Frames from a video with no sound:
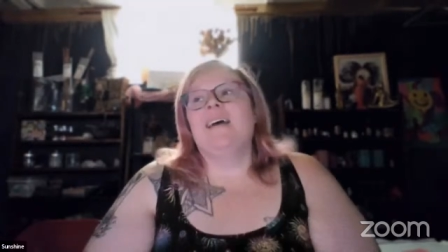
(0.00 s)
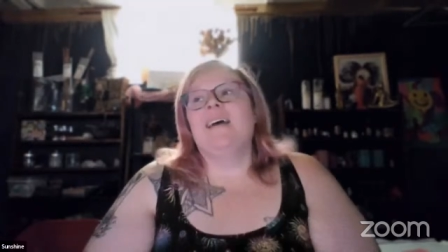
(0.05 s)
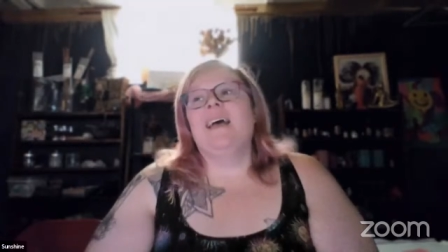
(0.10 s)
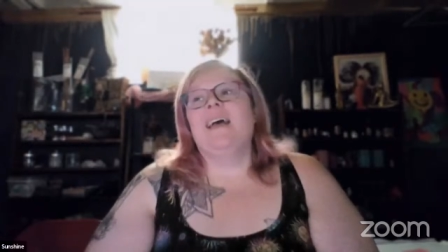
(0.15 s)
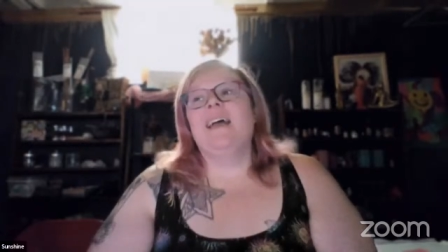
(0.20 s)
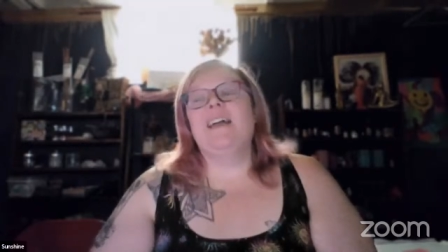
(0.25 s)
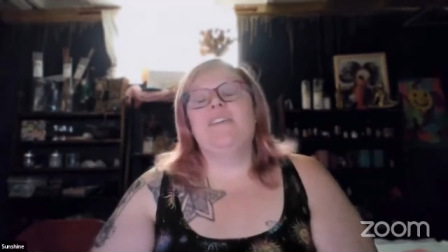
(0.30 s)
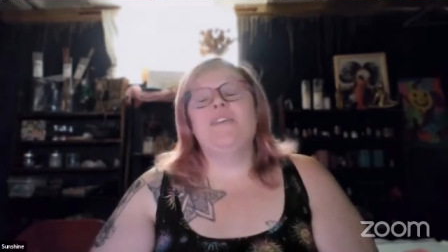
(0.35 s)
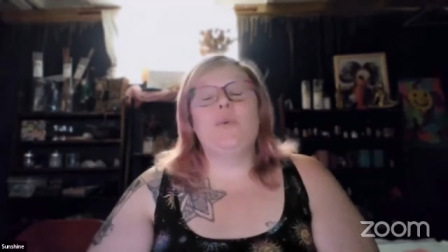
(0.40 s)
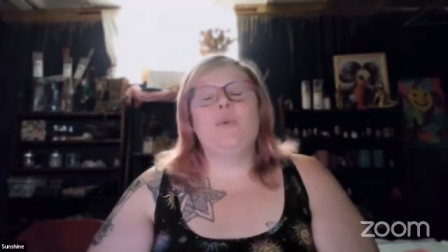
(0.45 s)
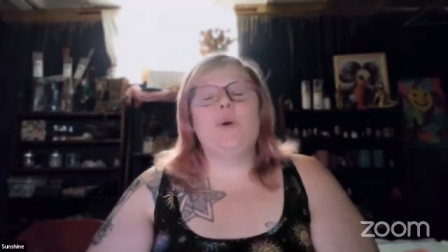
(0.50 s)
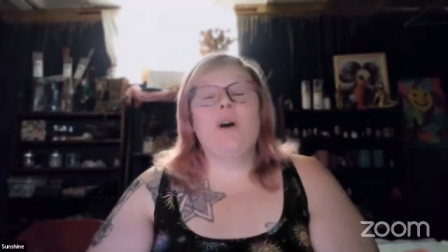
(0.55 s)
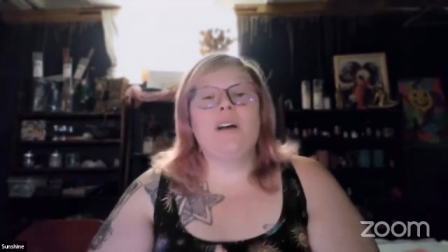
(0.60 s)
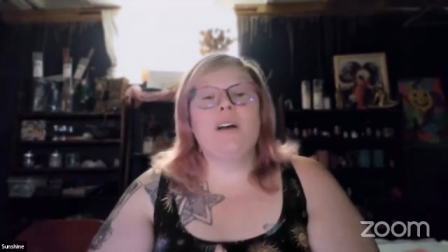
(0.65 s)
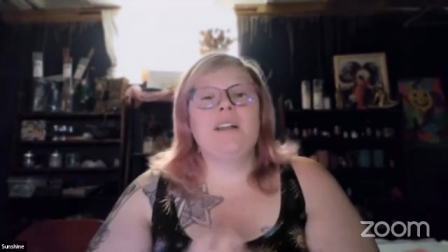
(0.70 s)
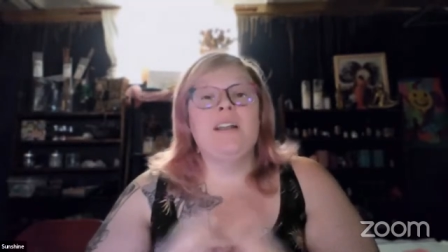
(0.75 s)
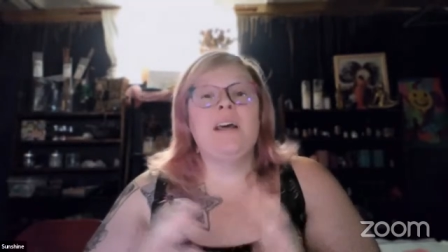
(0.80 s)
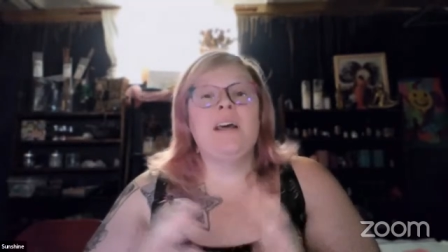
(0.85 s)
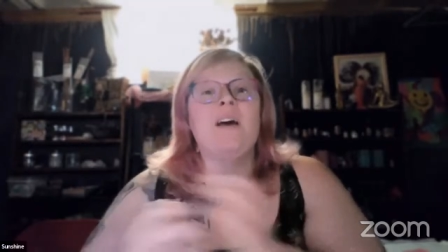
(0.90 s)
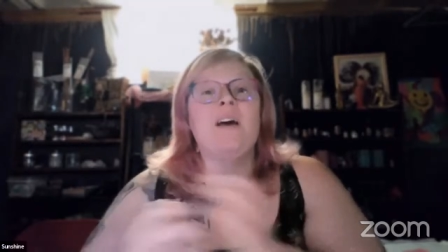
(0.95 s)
Hey
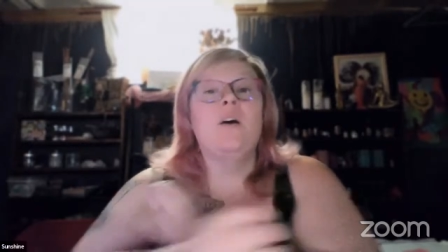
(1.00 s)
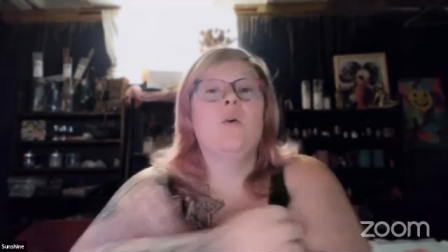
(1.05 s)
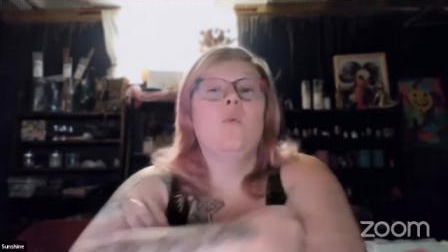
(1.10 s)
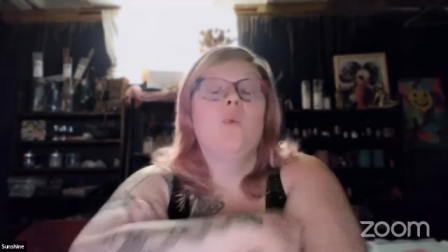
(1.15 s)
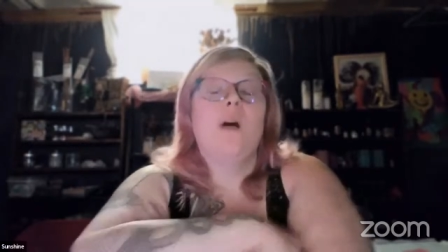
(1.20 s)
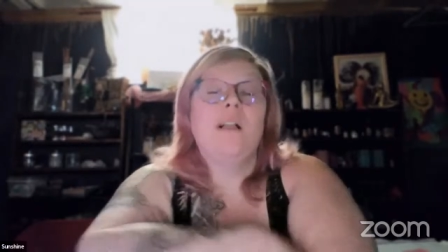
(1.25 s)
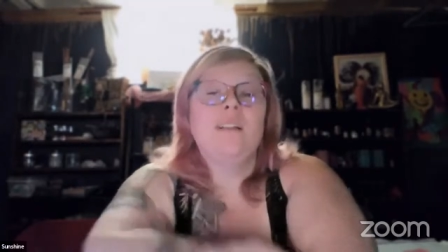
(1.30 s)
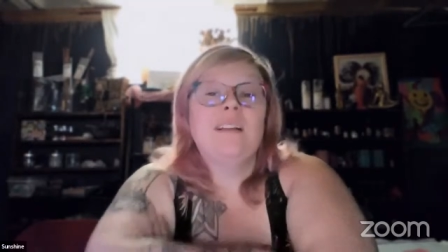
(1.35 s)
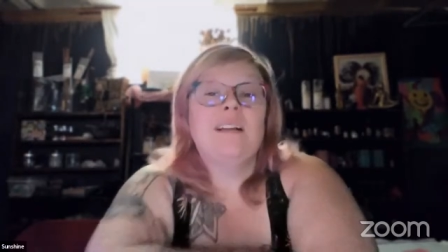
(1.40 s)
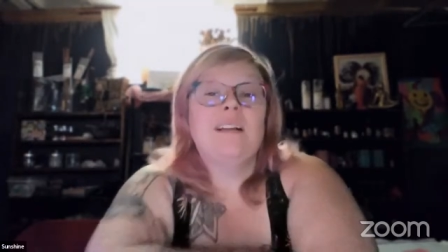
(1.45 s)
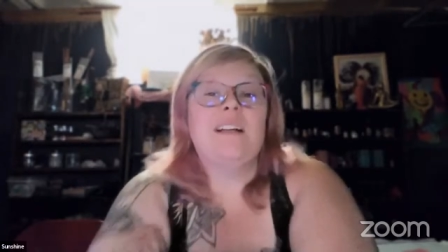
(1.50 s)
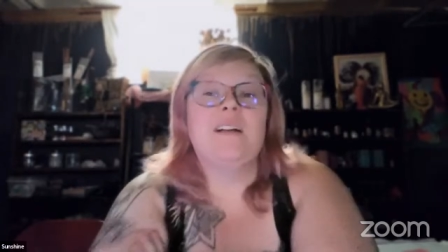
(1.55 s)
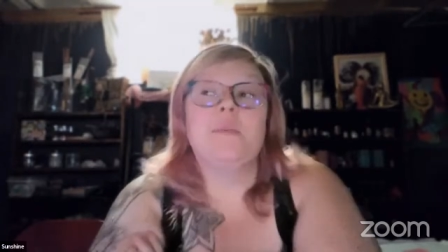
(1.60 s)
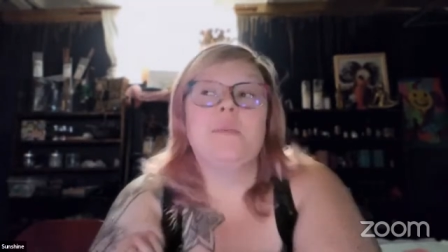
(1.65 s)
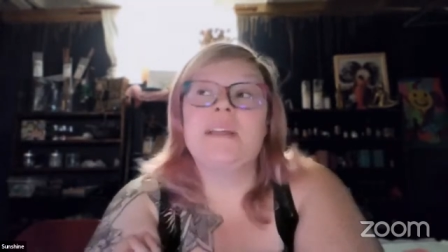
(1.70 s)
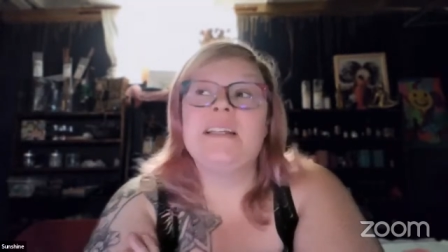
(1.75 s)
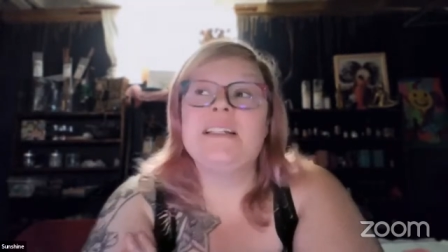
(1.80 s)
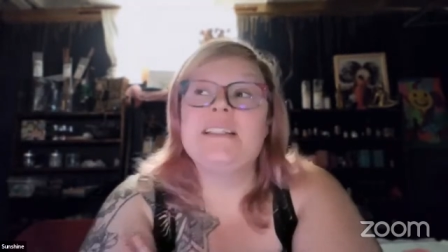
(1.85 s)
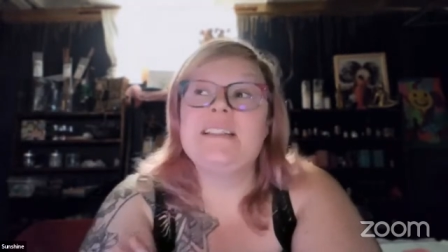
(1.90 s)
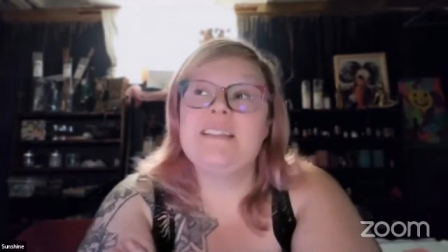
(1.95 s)
everyone,
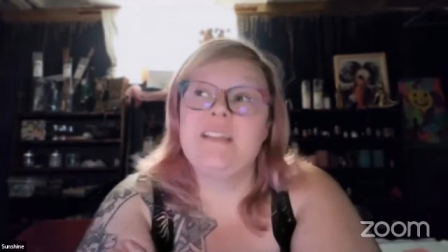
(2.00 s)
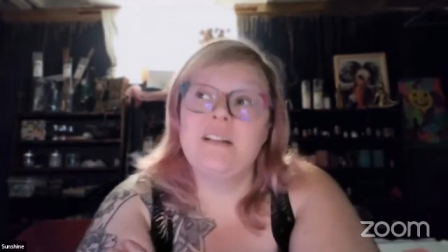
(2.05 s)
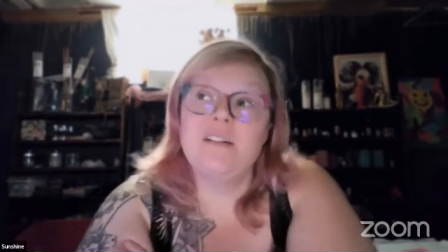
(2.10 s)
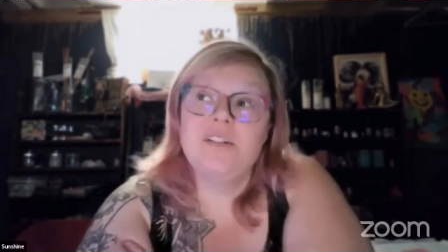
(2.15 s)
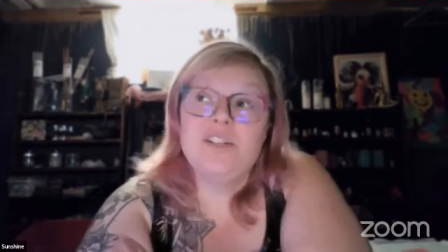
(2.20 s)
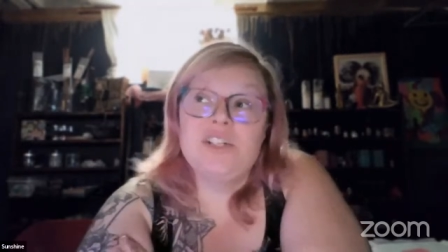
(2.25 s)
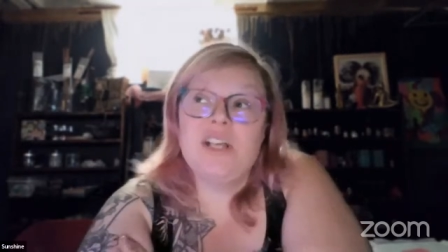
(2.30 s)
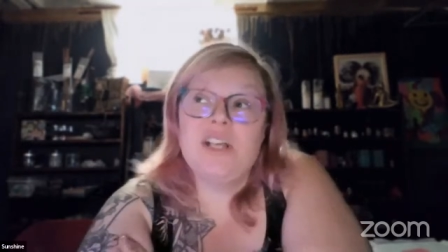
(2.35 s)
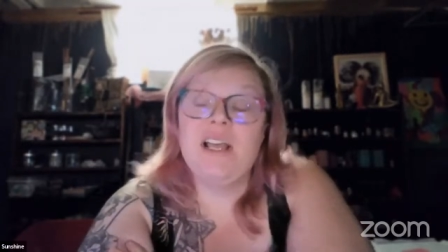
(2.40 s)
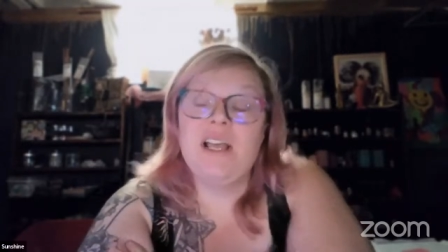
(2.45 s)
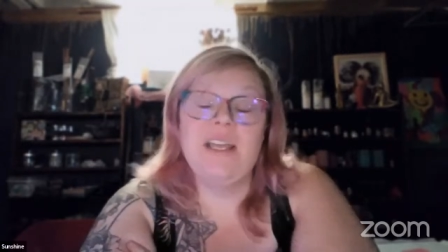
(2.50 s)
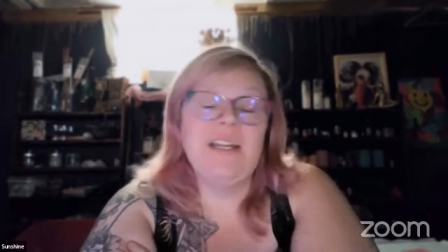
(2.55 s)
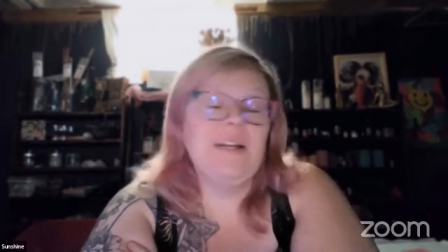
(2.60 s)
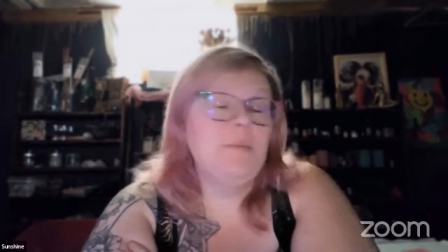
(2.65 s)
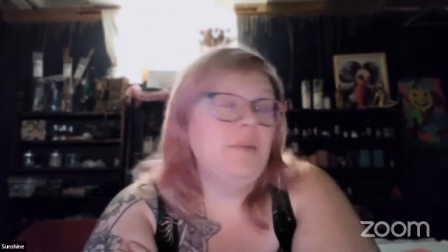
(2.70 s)
welcome. It is Sunshine.